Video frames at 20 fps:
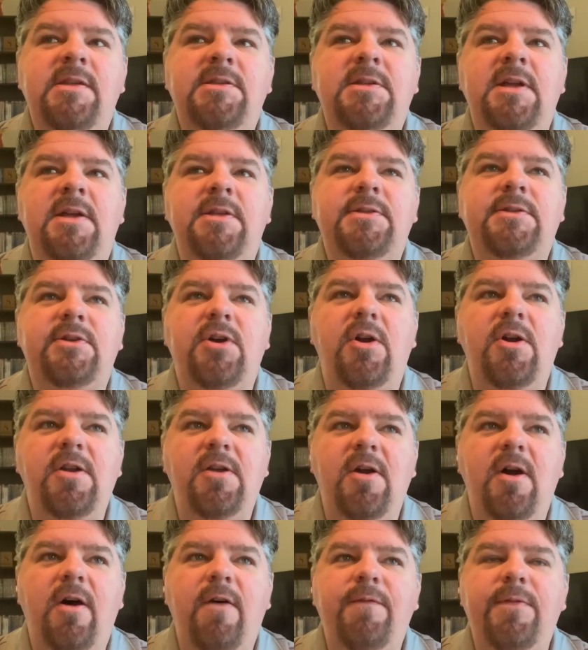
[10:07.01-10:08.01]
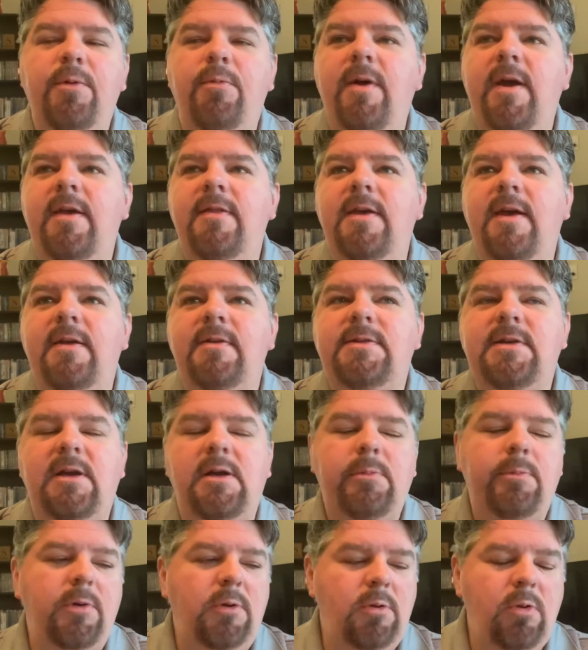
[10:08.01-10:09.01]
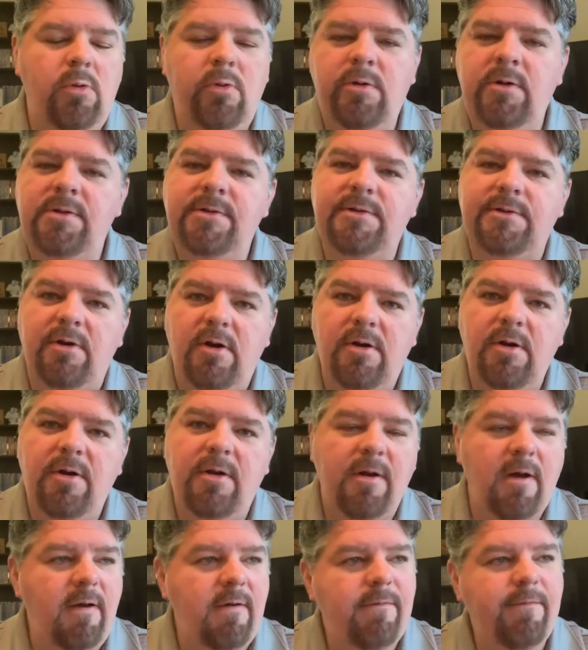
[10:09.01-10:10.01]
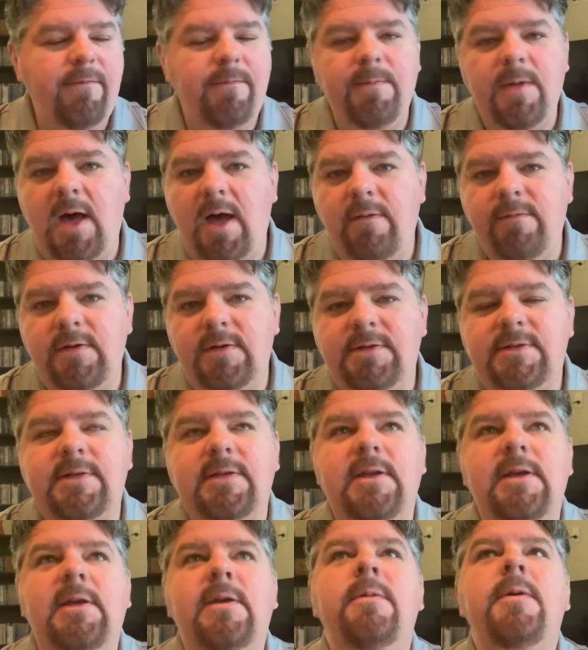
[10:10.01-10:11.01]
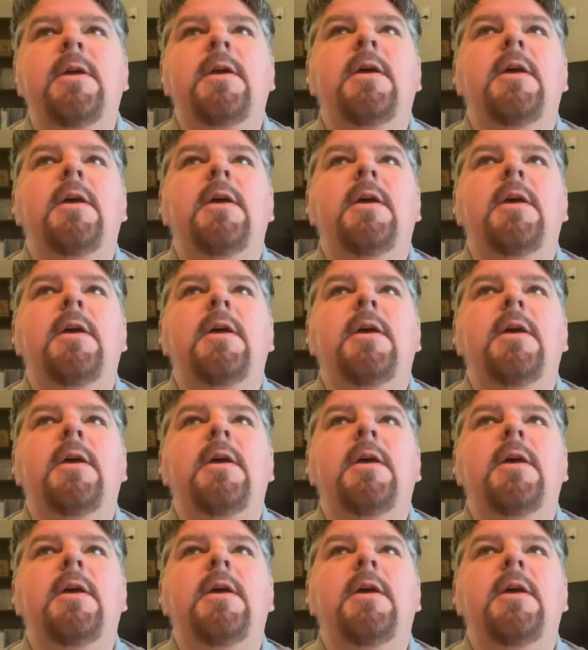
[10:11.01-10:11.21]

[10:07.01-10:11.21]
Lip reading: not starting off the way that Terry McLaurin started off, obviously.